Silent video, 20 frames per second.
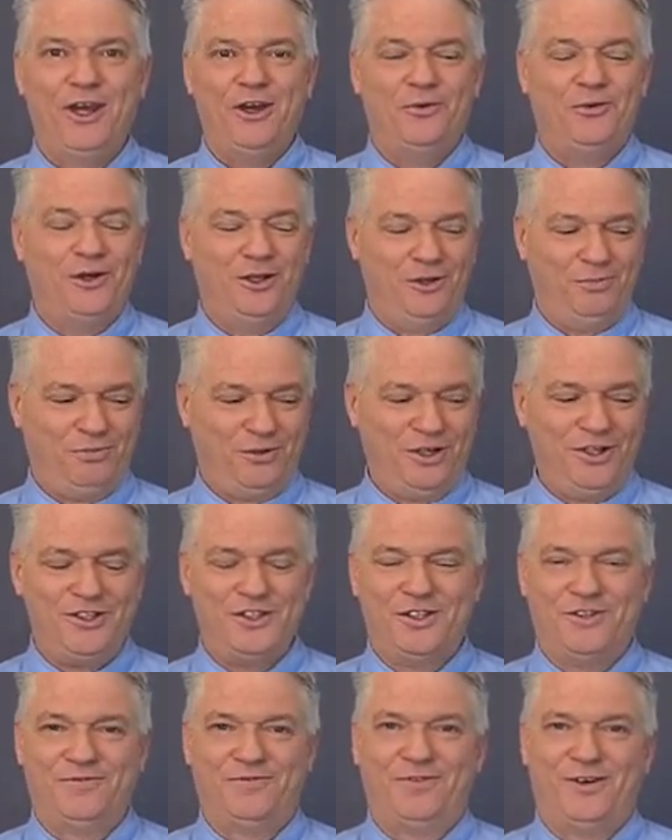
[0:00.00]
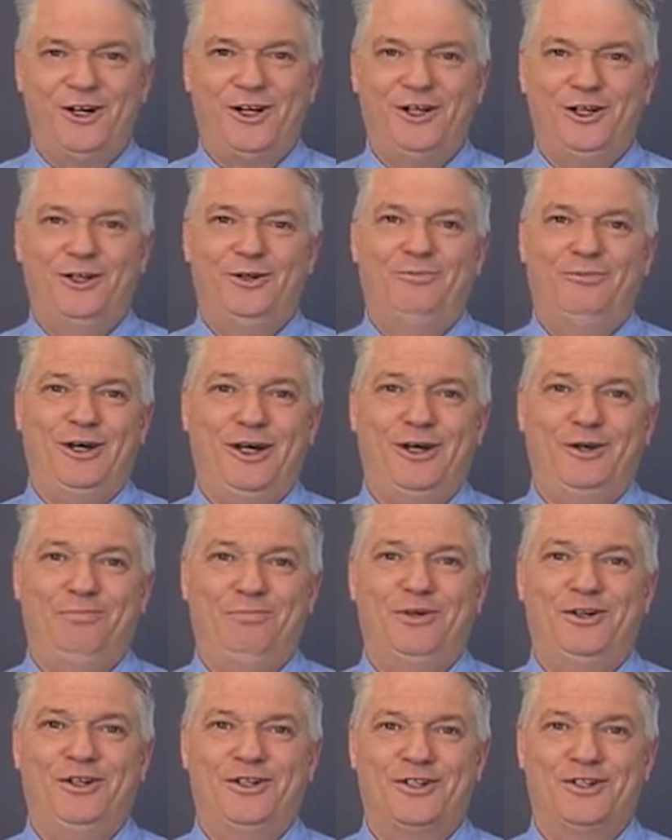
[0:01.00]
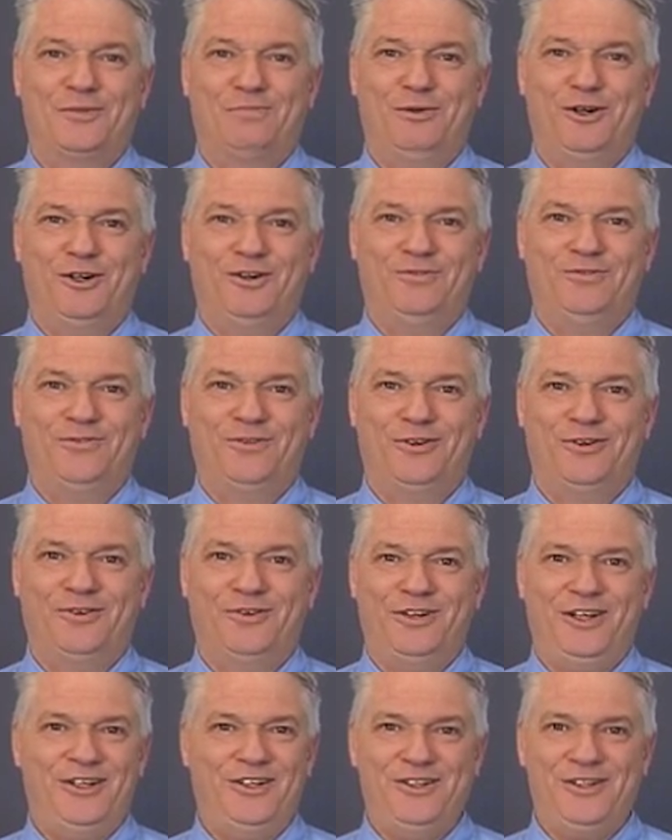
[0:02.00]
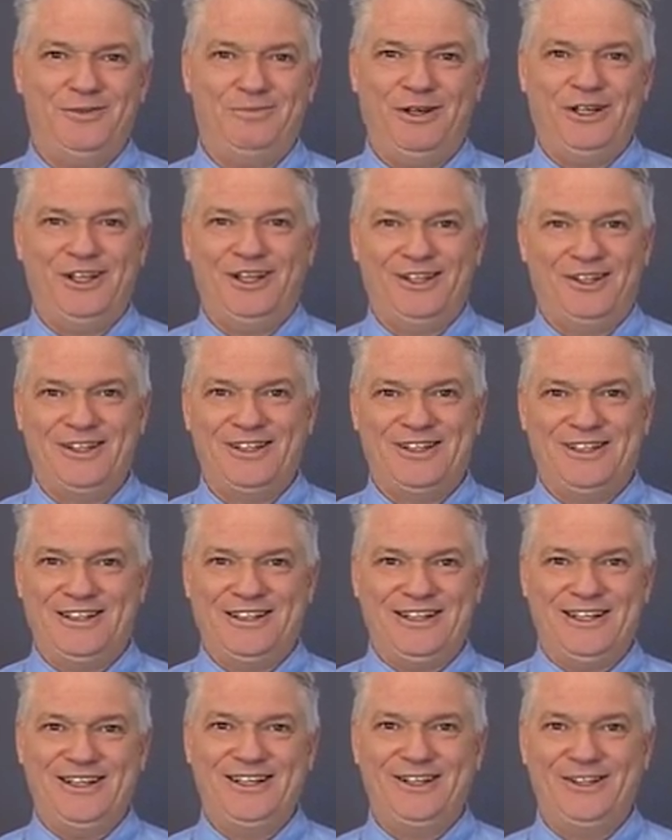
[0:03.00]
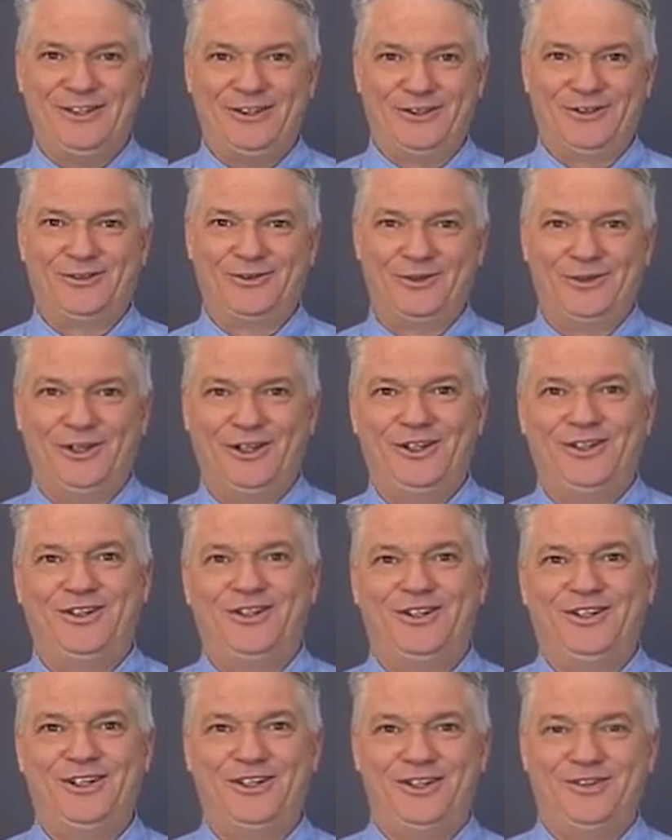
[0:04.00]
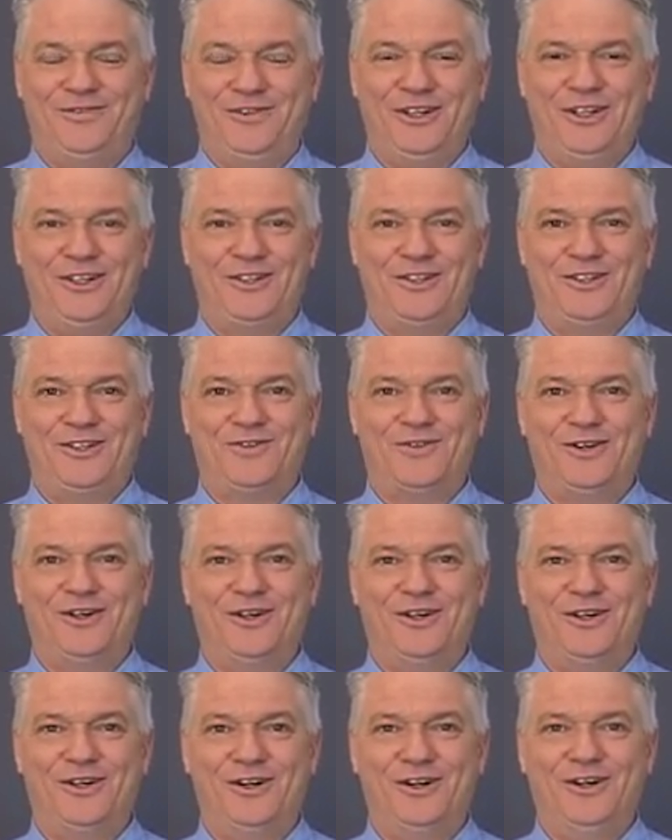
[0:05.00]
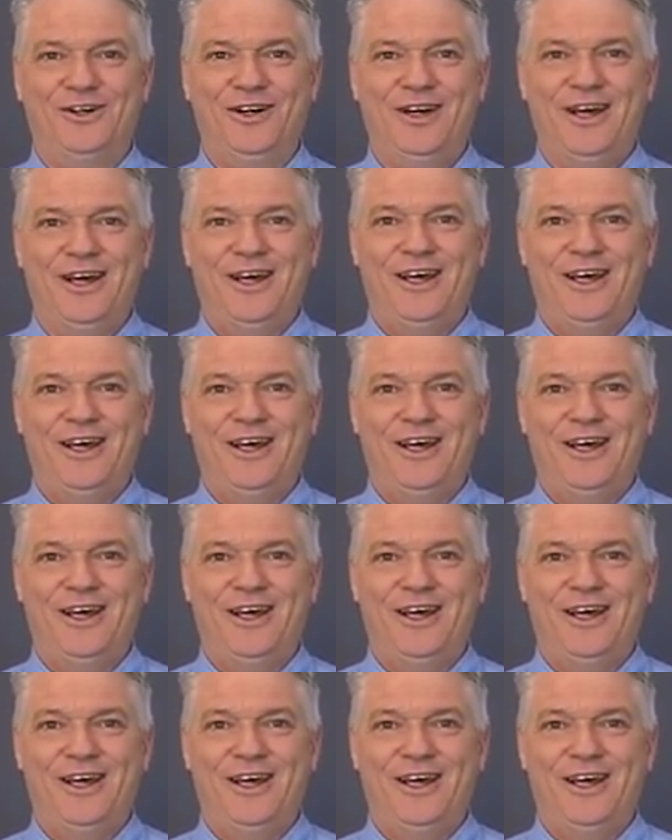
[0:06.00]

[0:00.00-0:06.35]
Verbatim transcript: when you press the volume up in your smartphone, that isn't making the signal going to the device stronger.